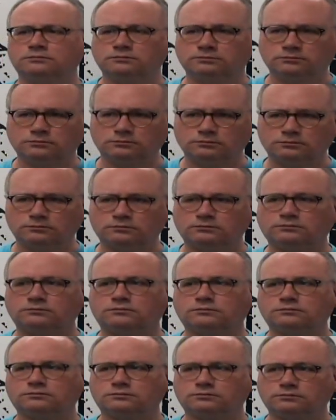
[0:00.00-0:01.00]
Mm-hmm.
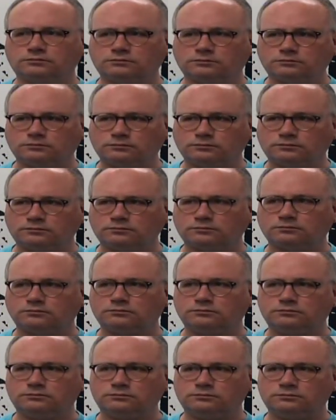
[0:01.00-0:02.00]
And what happens if
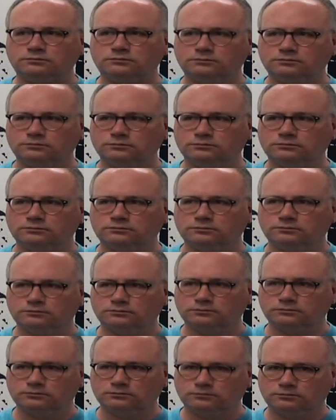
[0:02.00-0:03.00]
they move
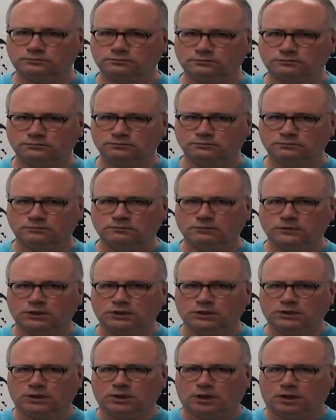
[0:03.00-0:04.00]
mid-lease?
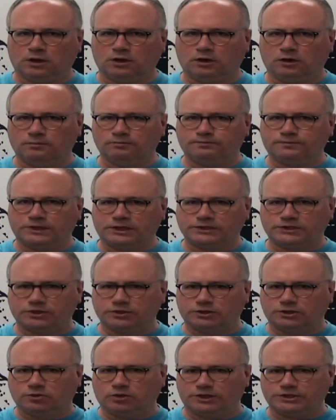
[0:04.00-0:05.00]
That's a
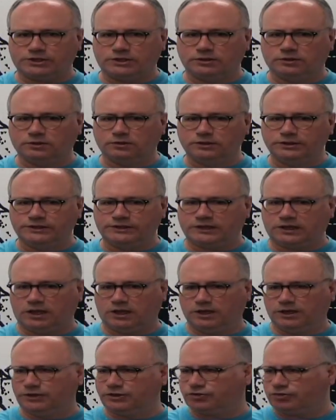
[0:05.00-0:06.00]
good question. The lease
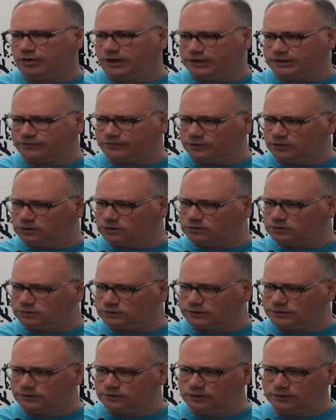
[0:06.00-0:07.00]
can transfer
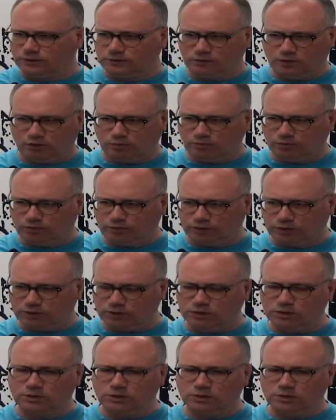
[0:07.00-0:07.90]
to the new homeowner.